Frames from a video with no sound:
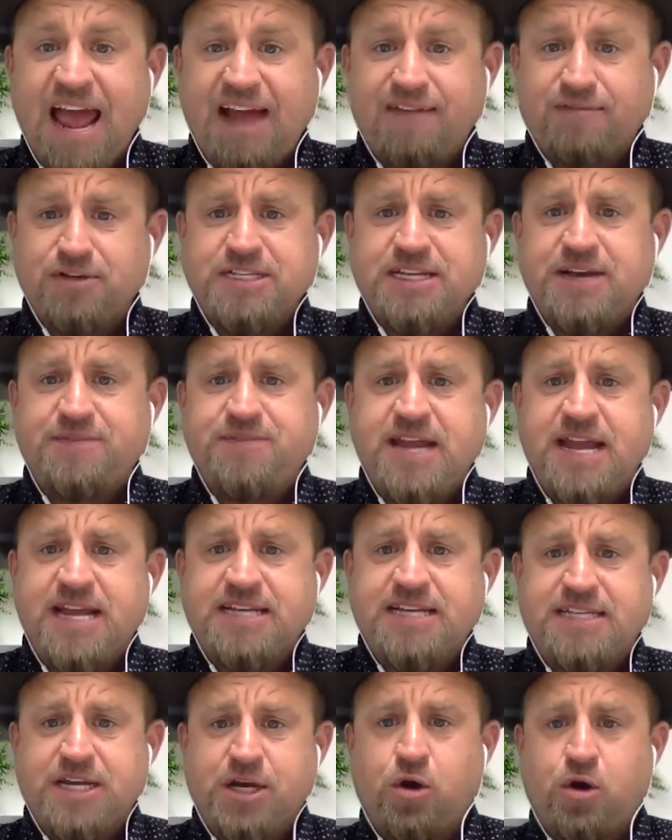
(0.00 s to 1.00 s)
After seven
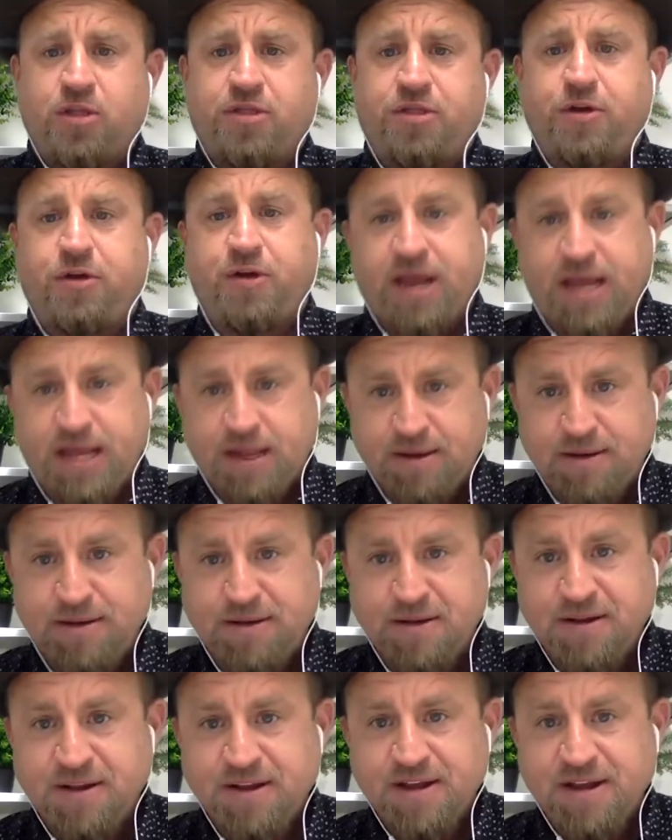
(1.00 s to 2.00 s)
days, then go to 30.
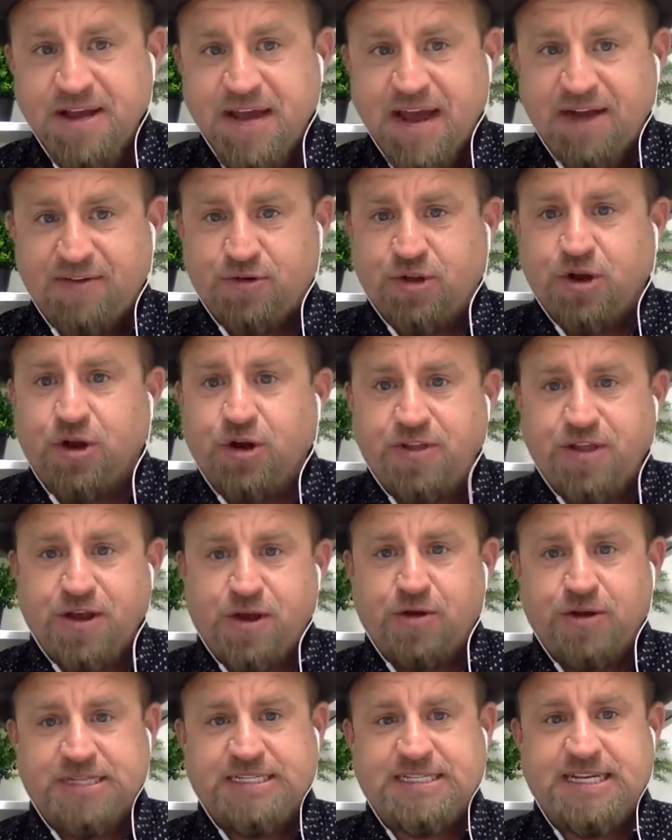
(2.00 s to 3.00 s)
After 30,
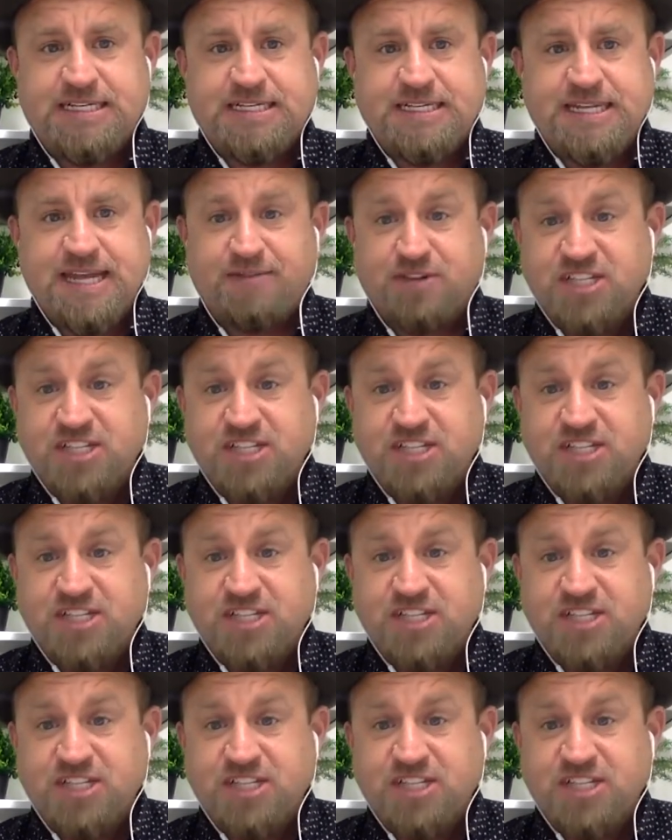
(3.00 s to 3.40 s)
then go to 60.